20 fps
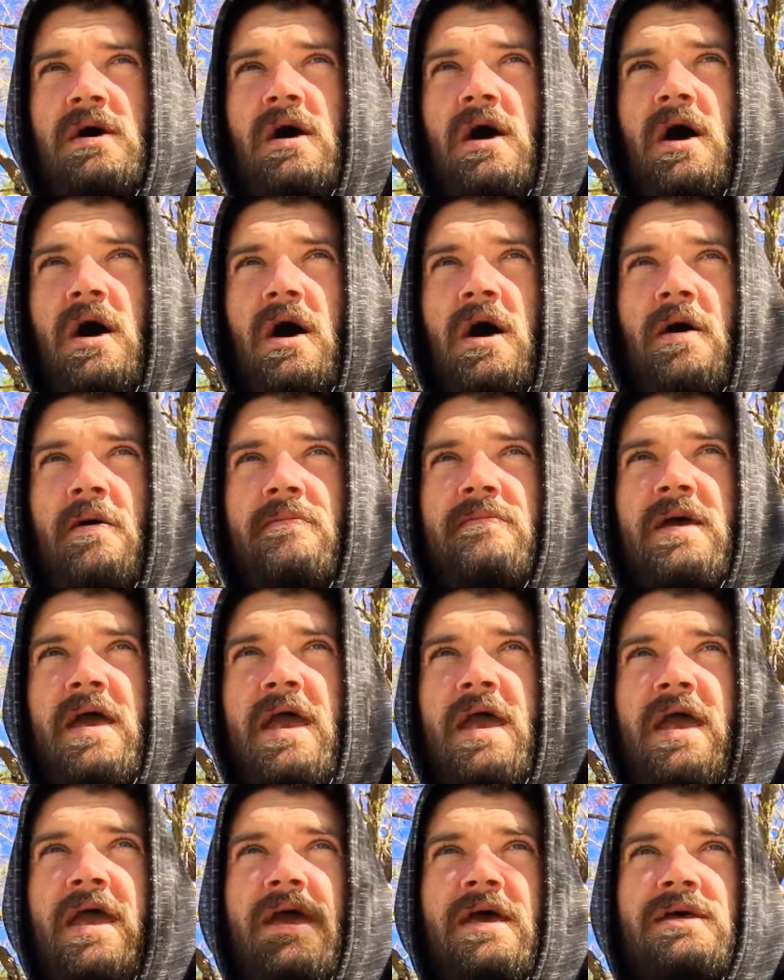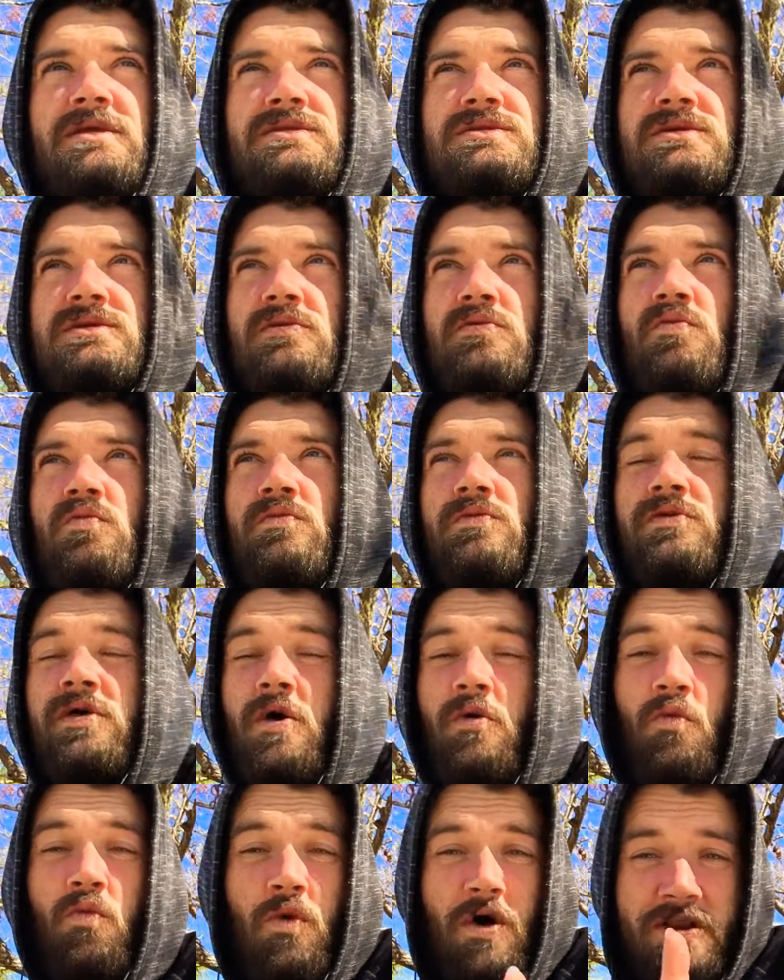And the
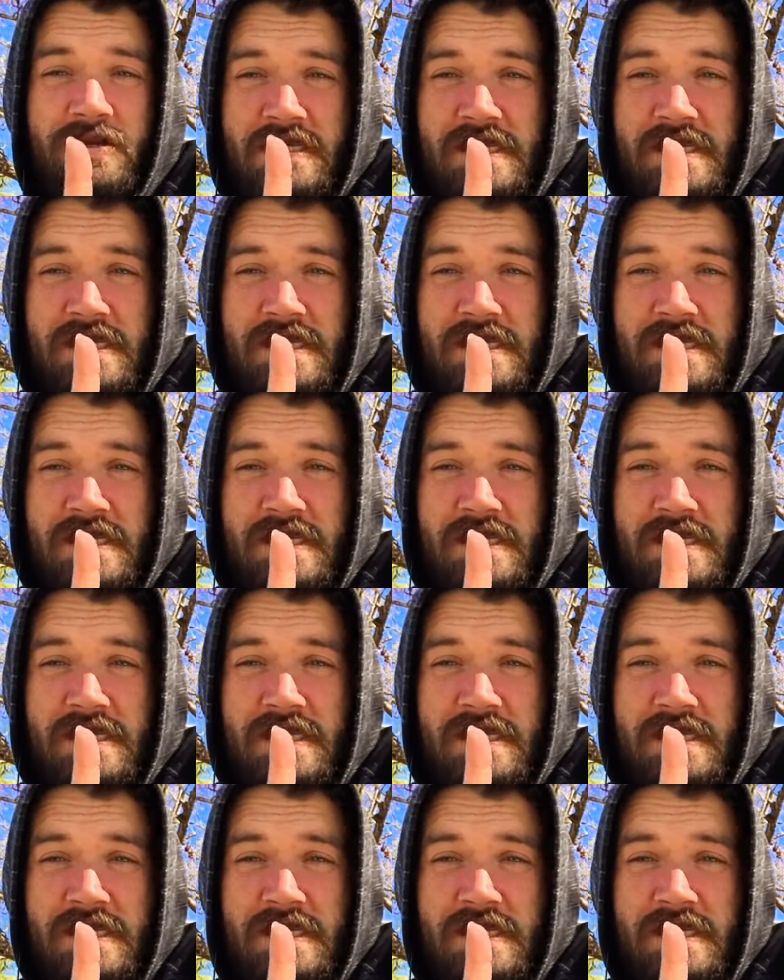one